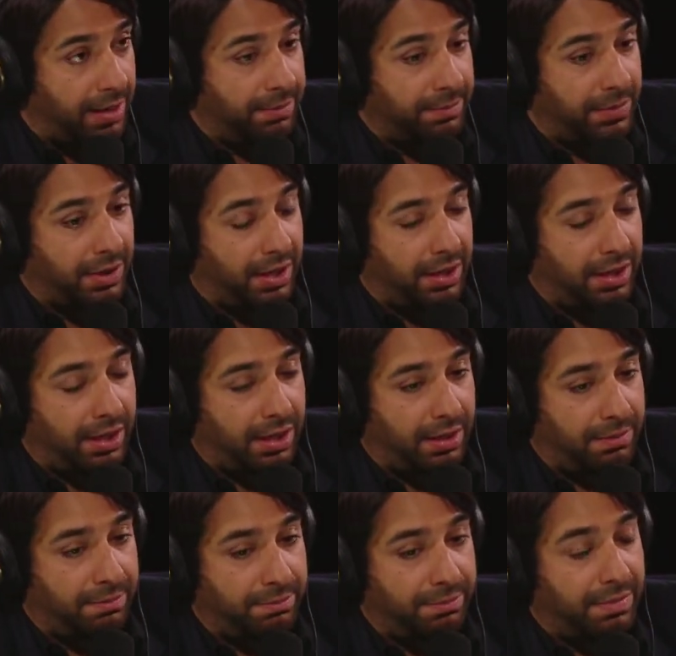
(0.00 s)
um,
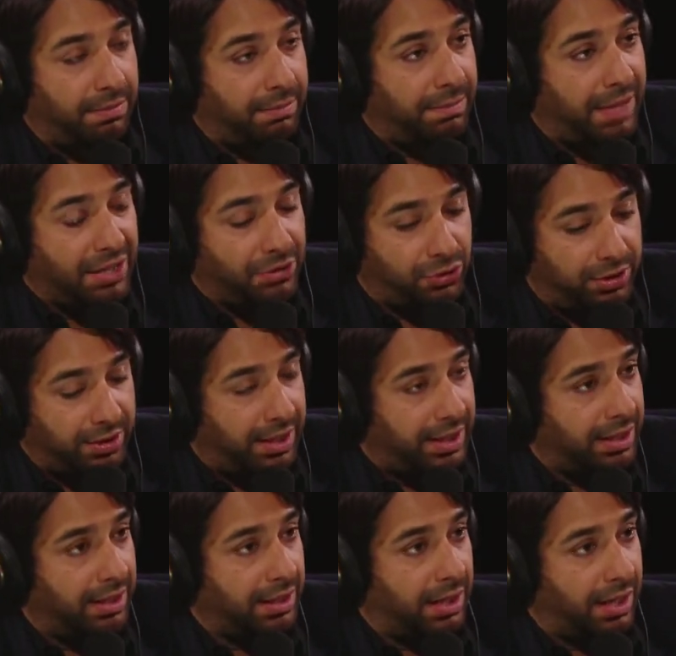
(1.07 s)
uh,
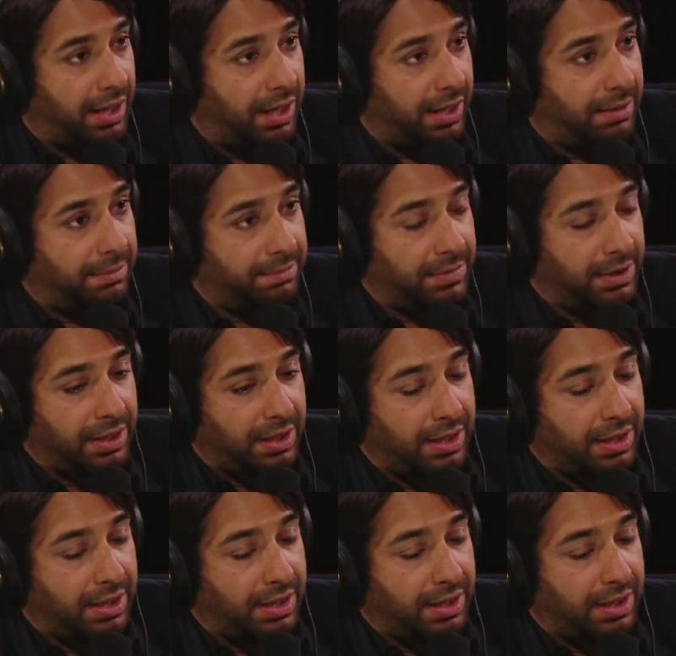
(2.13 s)
mentioning um,